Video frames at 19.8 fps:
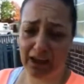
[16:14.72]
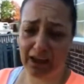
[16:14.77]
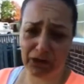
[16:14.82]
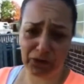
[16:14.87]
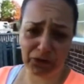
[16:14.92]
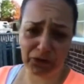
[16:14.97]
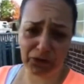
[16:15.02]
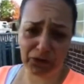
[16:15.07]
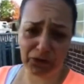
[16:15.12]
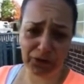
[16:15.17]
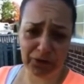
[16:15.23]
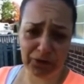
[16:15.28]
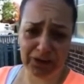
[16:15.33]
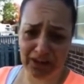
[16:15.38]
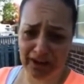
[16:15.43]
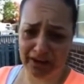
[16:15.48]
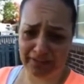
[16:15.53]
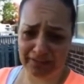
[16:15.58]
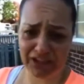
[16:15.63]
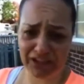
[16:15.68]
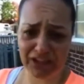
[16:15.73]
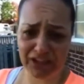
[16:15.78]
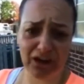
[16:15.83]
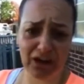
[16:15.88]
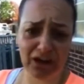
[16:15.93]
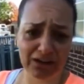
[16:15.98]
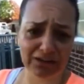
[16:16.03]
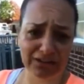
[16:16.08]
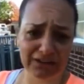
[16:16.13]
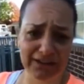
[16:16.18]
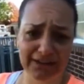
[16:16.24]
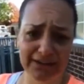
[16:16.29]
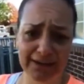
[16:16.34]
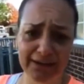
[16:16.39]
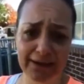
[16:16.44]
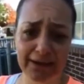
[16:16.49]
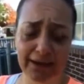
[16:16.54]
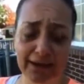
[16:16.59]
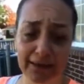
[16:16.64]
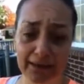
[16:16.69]
I know that a lot of us called,
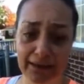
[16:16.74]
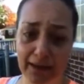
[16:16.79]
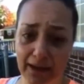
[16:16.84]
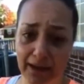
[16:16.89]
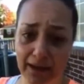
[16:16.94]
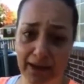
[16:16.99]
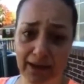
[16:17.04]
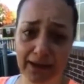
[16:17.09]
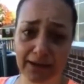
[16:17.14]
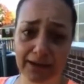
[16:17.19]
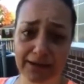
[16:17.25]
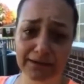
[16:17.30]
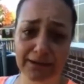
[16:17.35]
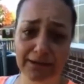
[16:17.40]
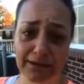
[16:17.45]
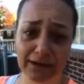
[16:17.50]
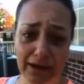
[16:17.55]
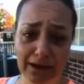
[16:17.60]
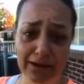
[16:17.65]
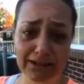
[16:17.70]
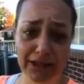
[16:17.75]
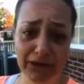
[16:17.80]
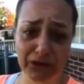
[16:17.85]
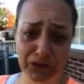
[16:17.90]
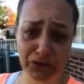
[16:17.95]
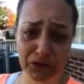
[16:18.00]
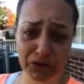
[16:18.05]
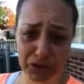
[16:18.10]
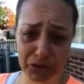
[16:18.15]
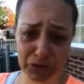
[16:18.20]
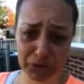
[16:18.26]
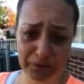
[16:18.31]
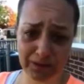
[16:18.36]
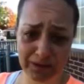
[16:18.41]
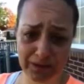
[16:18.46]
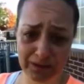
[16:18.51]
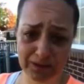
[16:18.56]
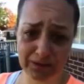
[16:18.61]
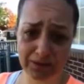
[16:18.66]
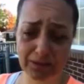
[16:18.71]
and they did not tell the
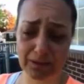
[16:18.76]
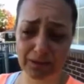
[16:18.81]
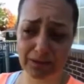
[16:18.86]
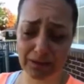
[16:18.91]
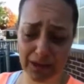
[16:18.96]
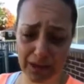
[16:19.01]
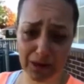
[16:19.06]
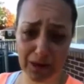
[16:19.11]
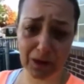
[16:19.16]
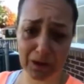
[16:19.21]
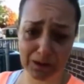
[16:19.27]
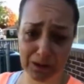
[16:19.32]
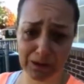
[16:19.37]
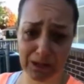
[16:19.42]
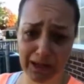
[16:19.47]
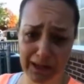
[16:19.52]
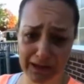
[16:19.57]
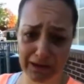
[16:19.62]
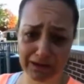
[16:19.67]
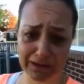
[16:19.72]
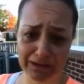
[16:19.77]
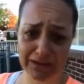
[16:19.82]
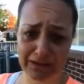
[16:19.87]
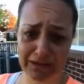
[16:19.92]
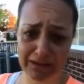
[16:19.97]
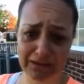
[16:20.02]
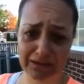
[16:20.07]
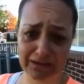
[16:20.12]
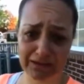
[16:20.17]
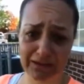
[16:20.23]
truth. They are the liars.